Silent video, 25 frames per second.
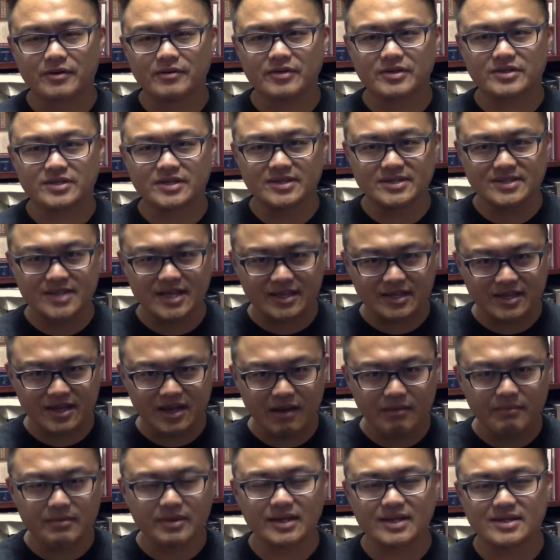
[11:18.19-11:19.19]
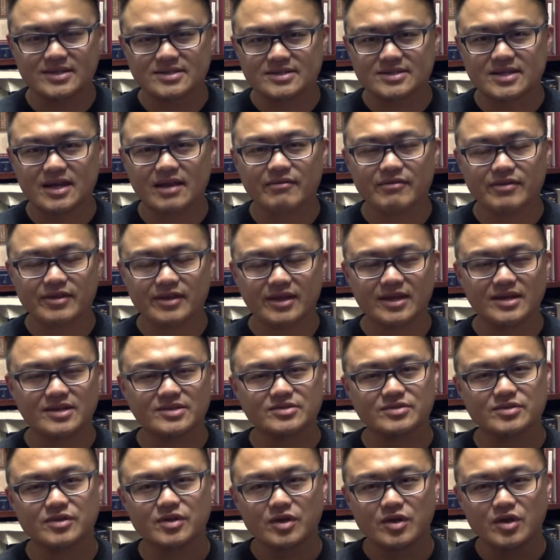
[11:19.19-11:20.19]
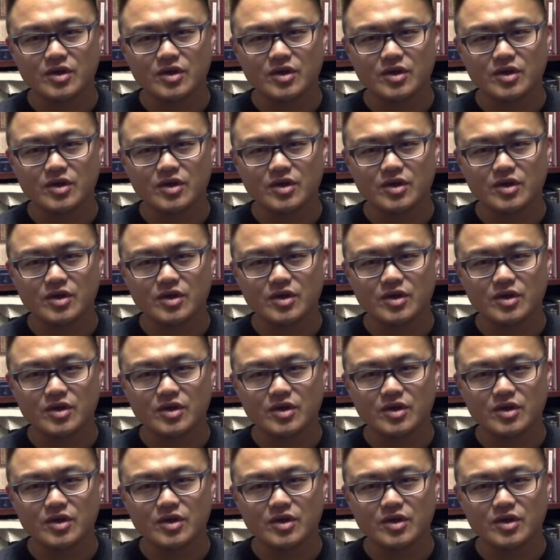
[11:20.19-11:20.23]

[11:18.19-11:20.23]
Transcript: of this and, and coming and saving us